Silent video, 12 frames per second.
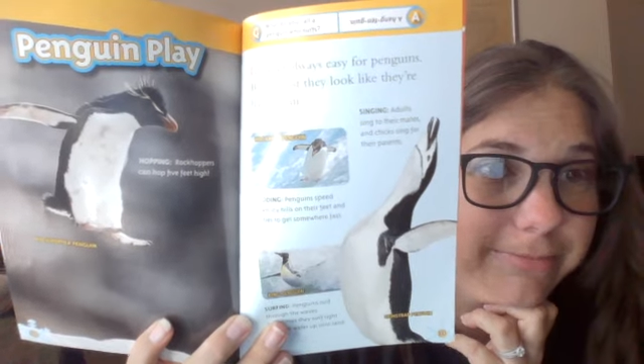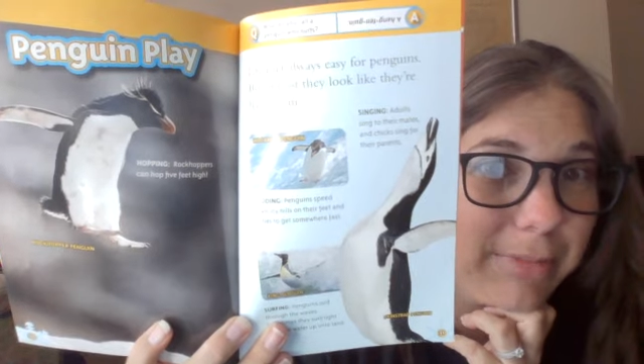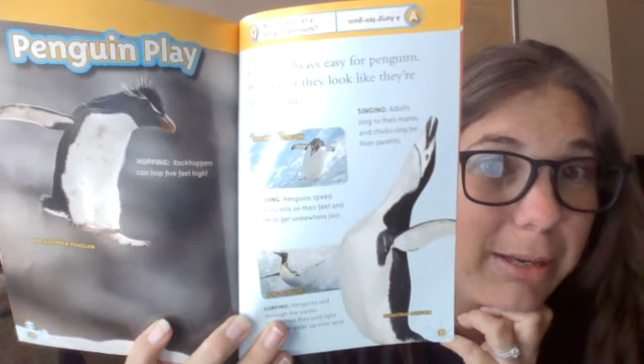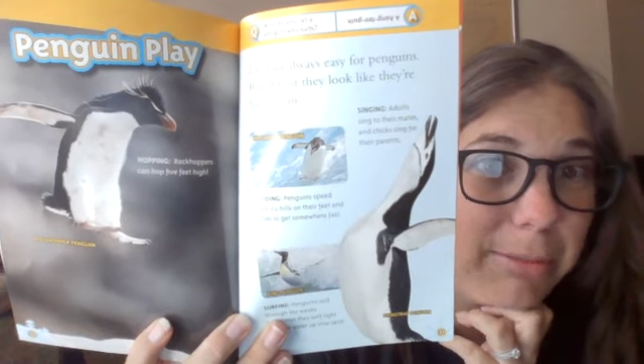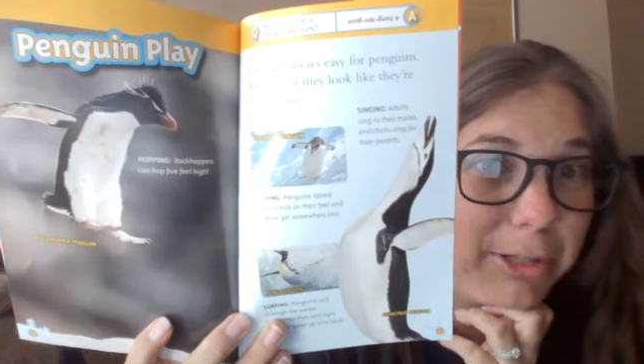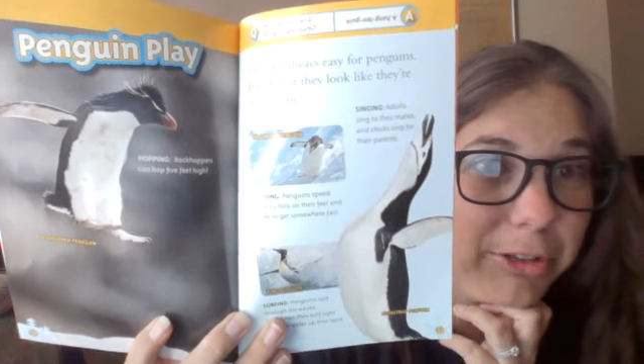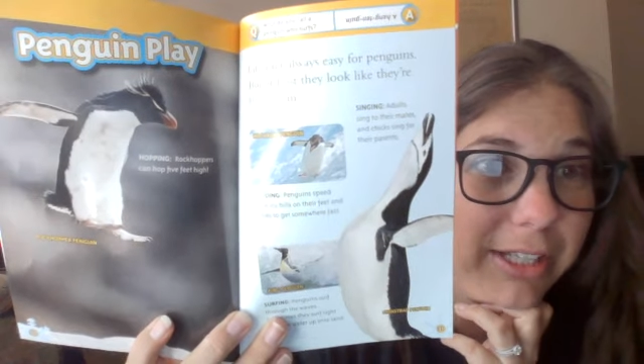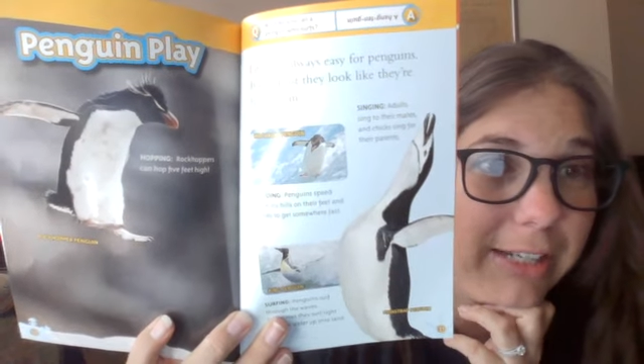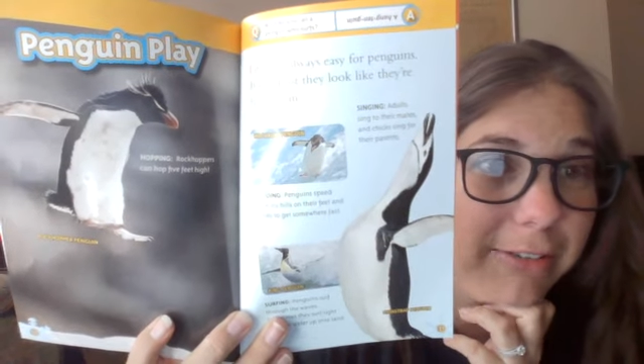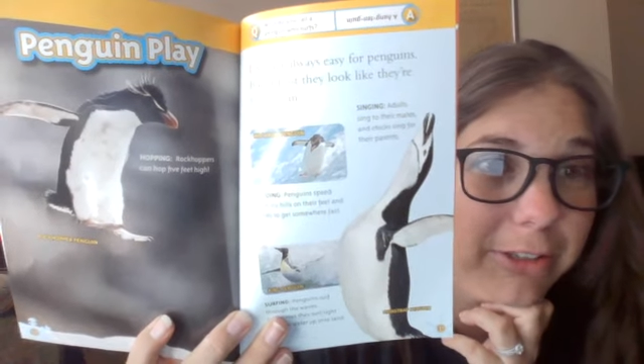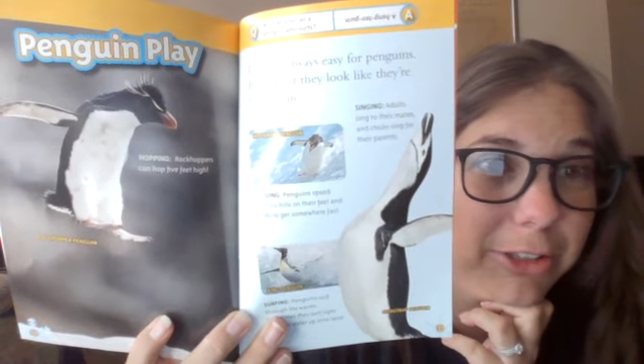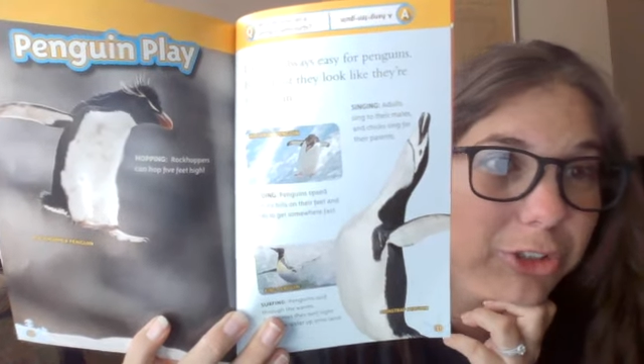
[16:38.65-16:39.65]
Maybe you can
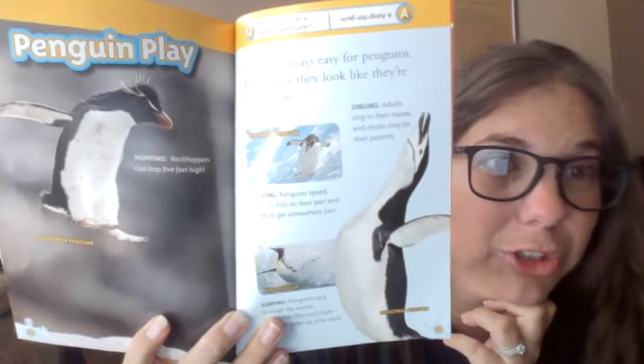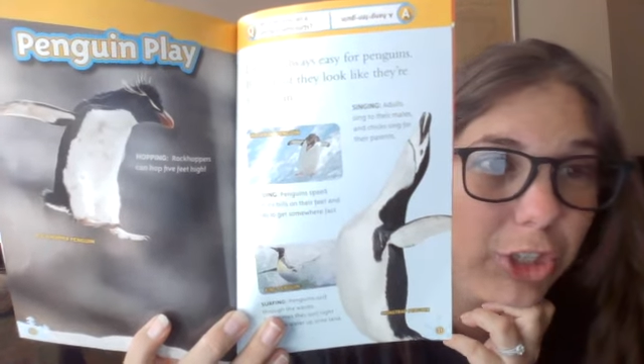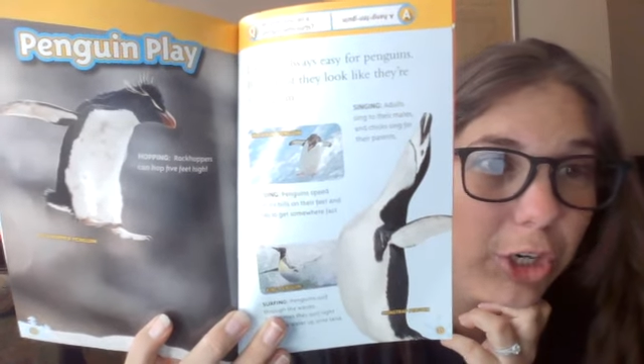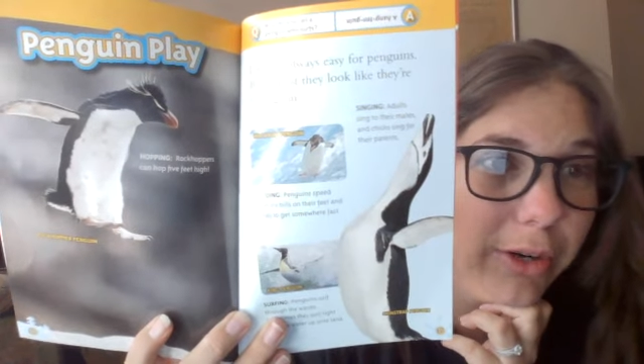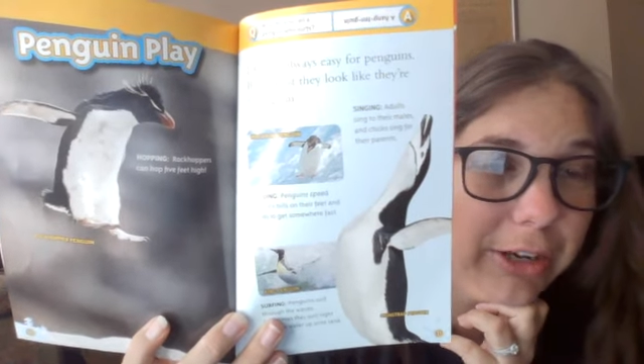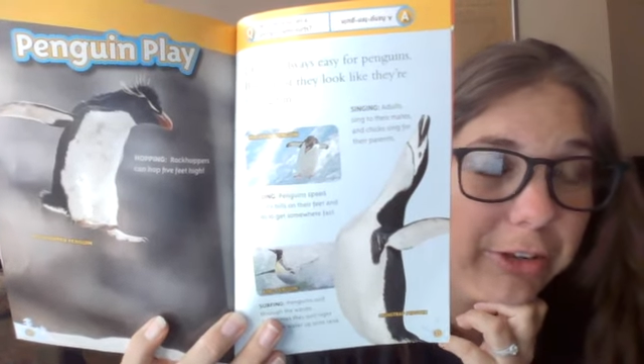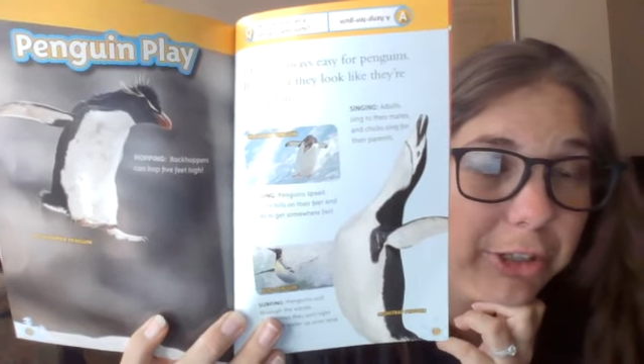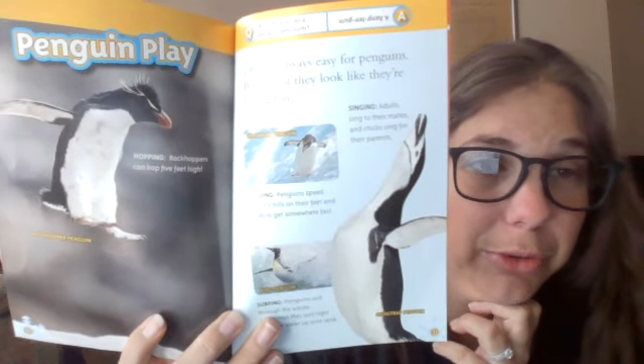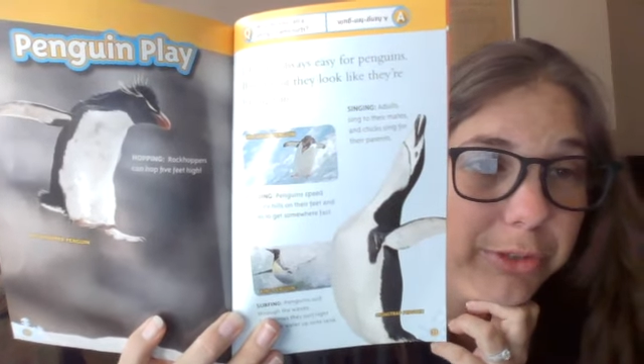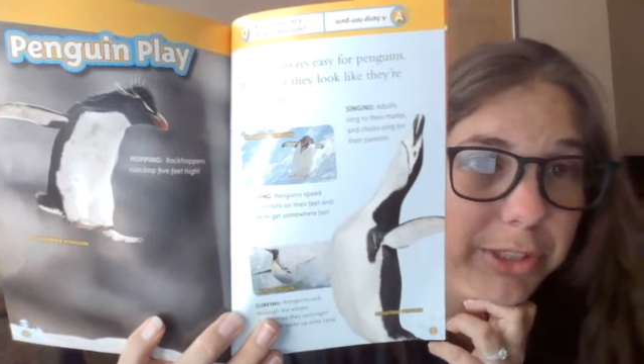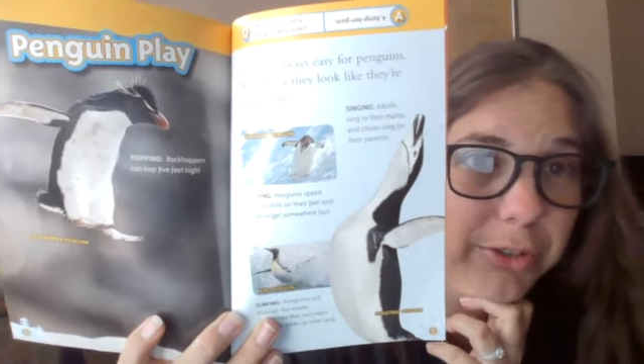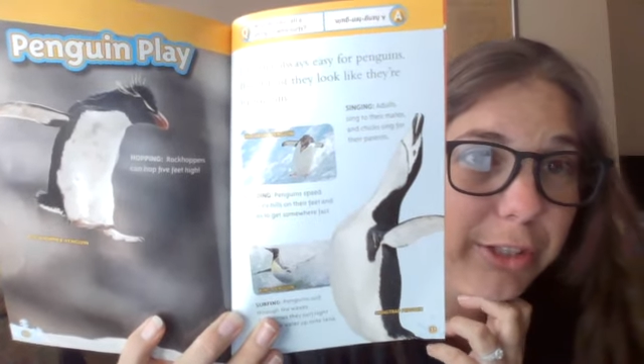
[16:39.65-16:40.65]
even show how
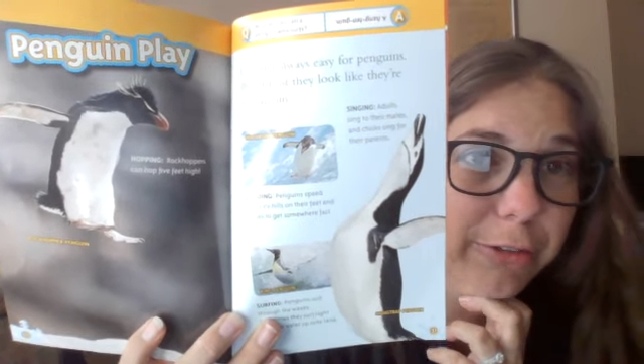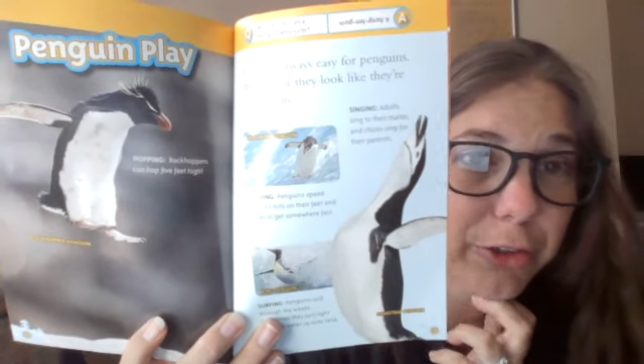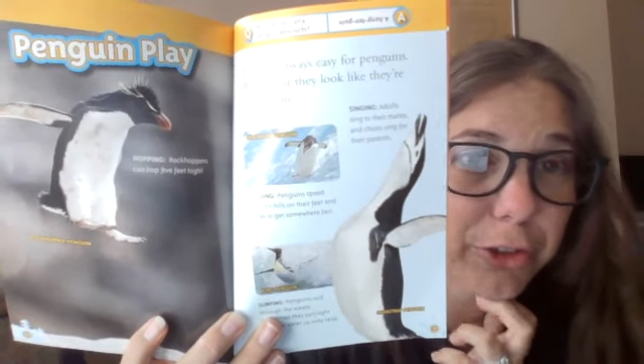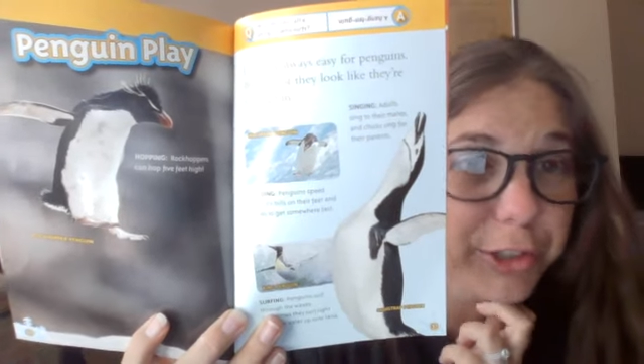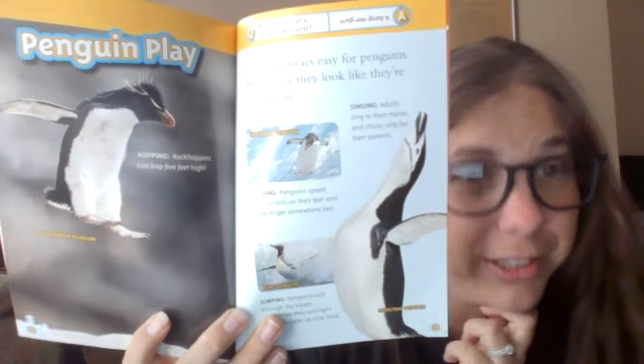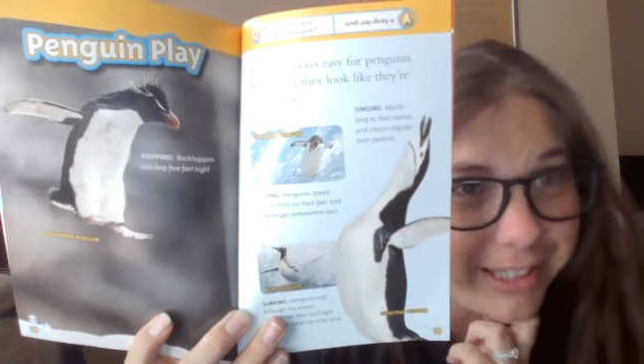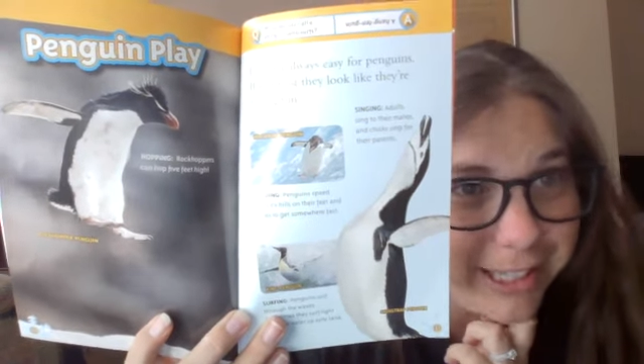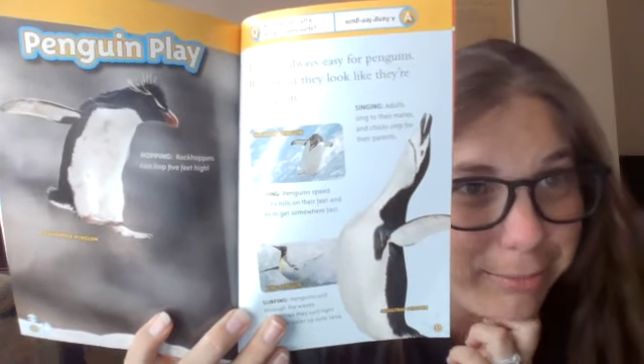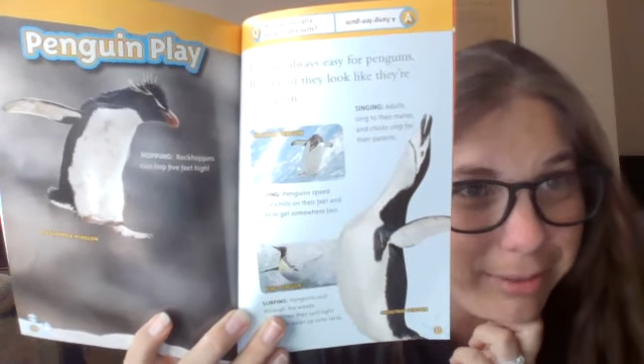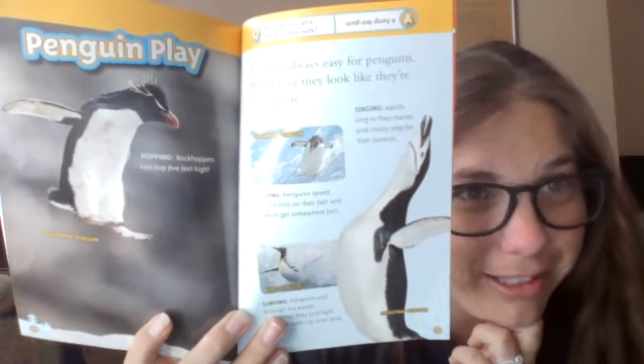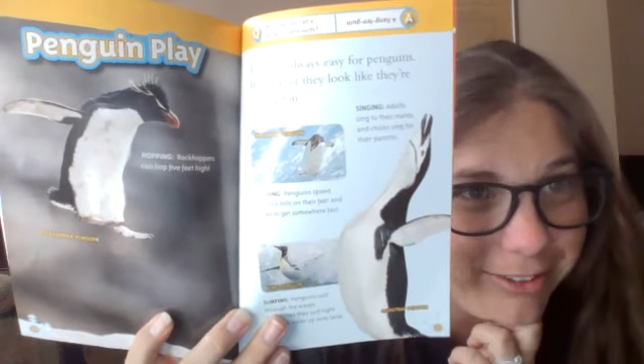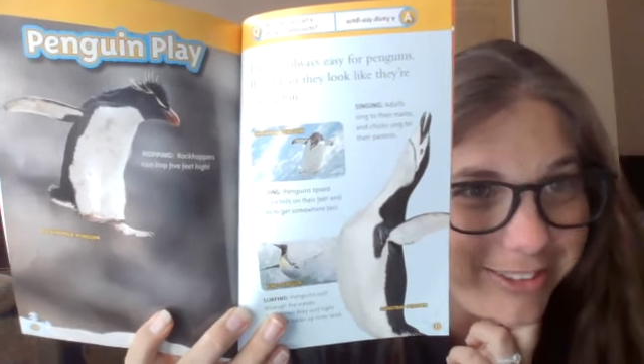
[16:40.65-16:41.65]
you would do it if you looked like
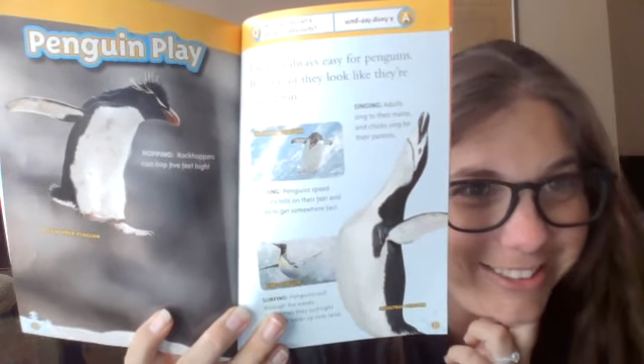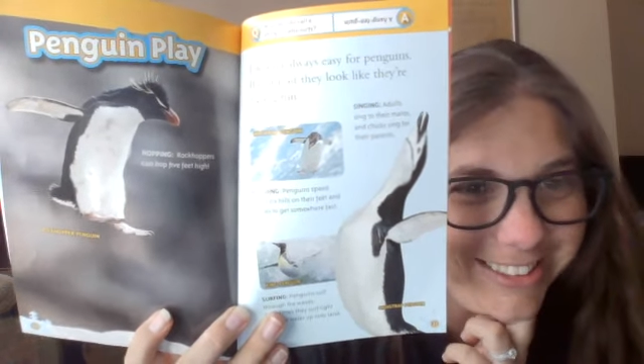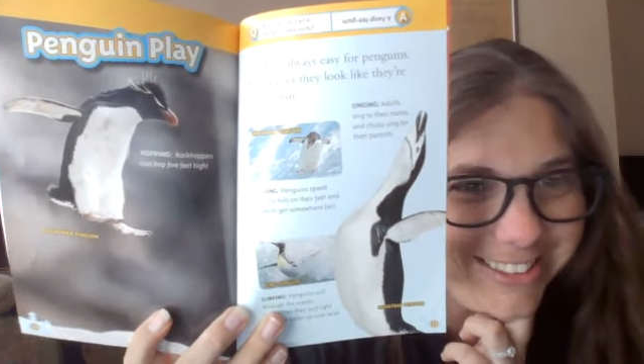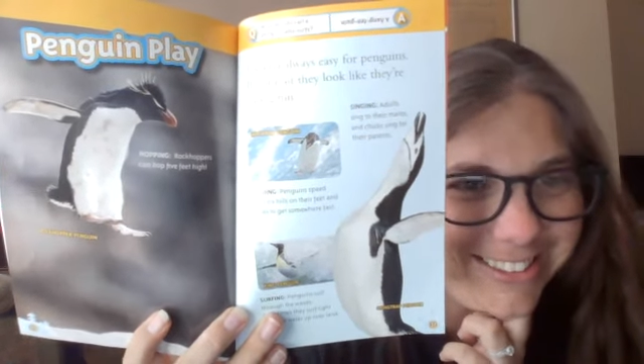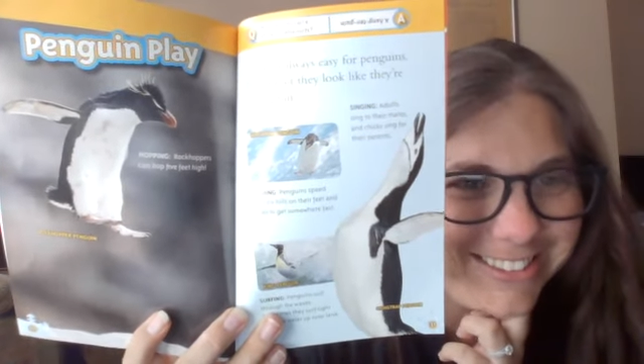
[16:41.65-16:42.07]
a penguin.